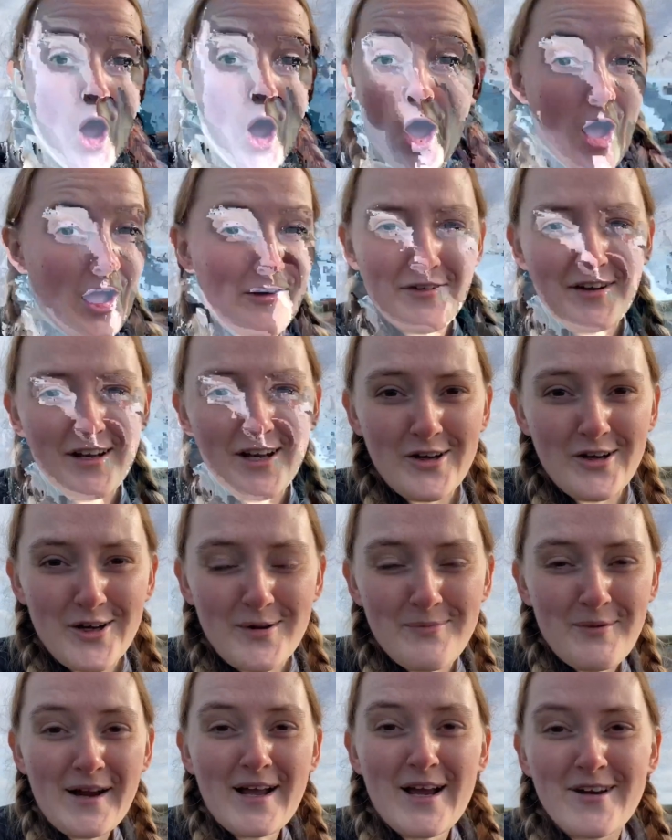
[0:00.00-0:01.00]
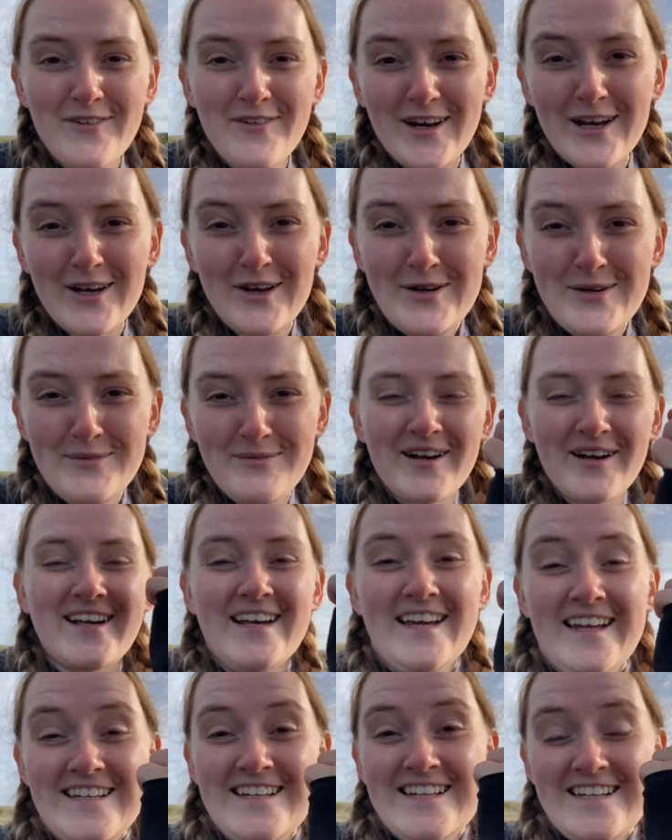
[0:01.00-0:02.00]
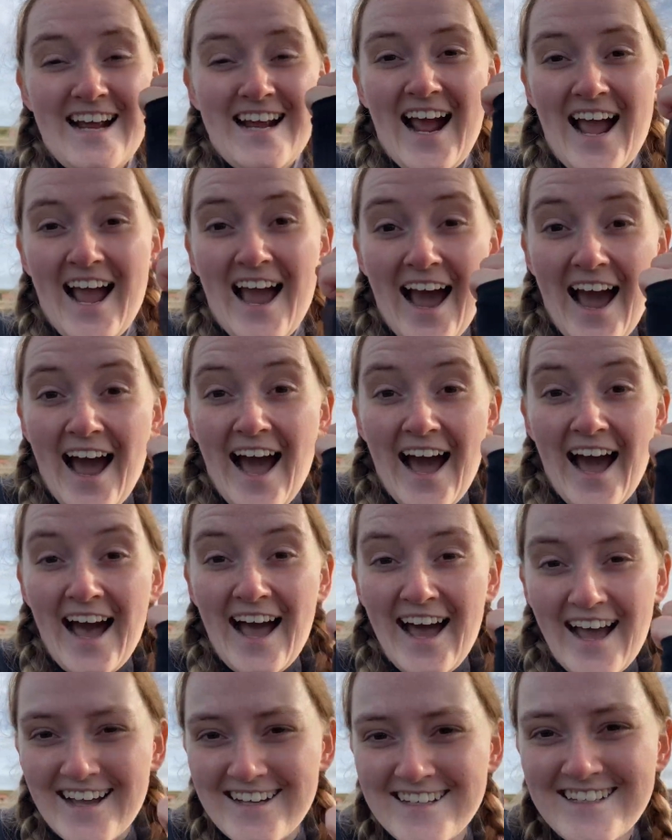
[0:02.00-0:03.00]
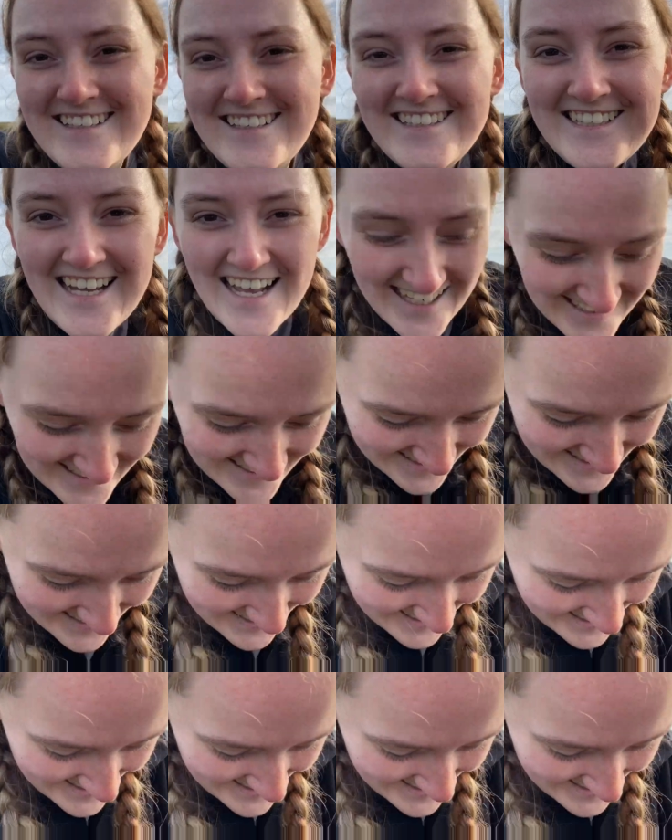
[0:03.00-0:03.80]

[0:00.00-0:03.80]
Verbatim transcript: I found a nudibranch, I found a ah, Yes,